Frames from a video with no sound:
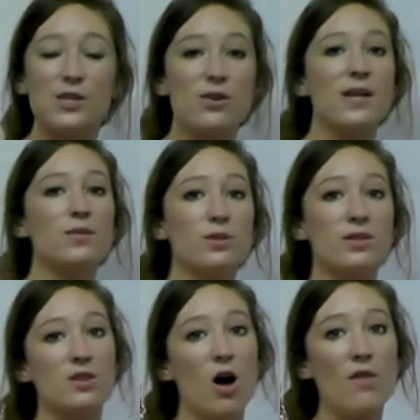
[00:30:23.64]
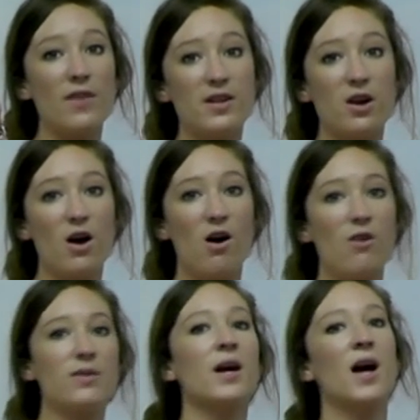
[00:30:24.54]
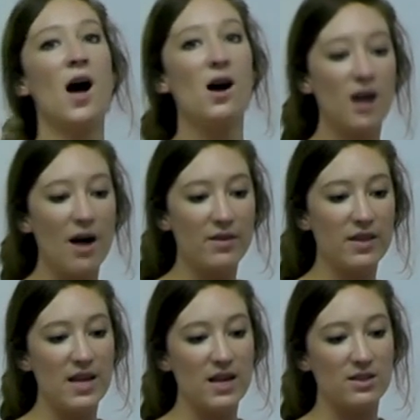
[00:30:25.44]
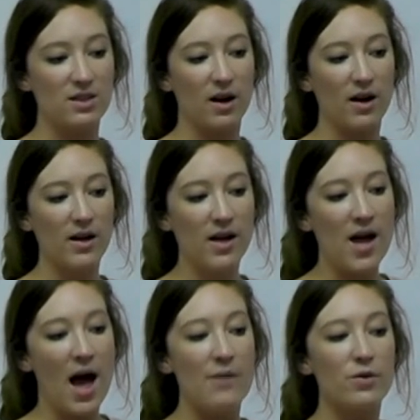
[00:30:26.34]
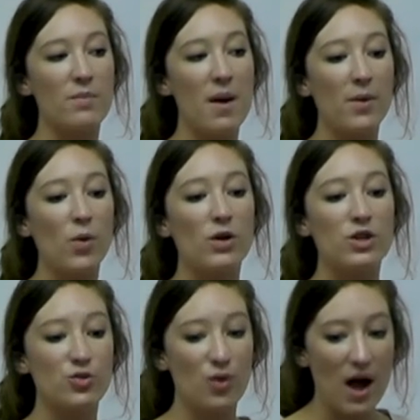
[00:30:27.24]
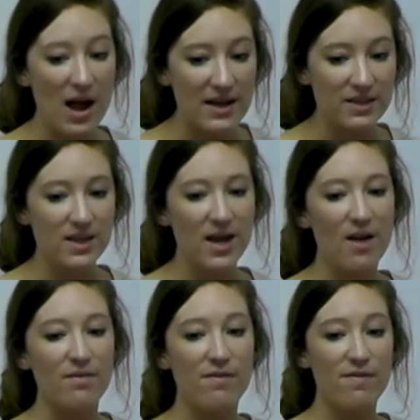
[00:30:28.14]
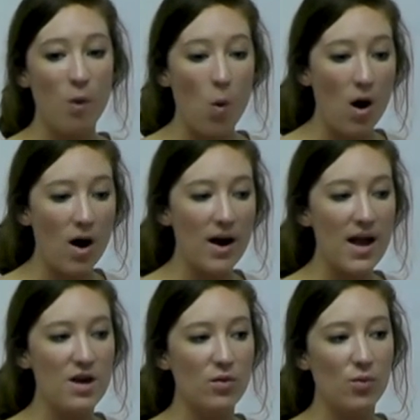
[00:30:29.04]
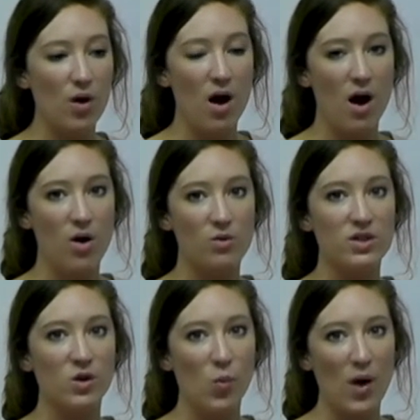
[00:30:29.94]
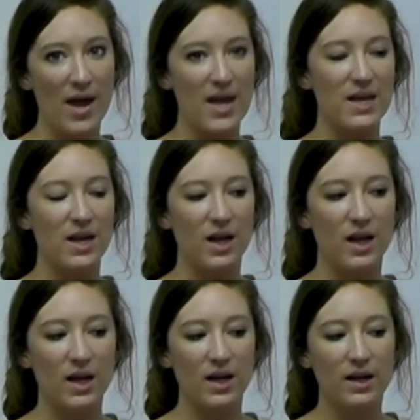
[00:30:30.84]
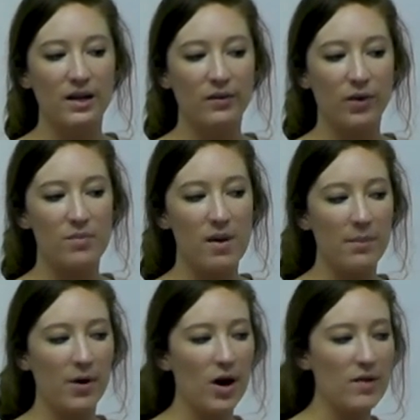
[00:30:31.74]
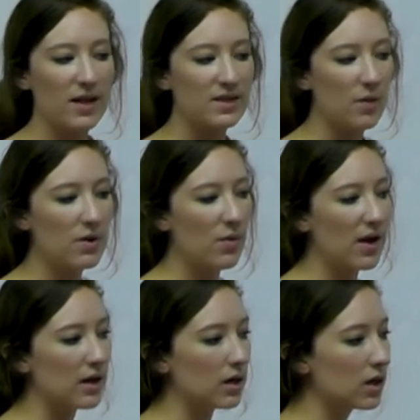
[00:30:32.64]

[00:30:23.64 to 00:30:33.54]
So you guys will solve on your own, cover the answer. And remember, we're trying to get four in a row to win. Remember, that's how we win.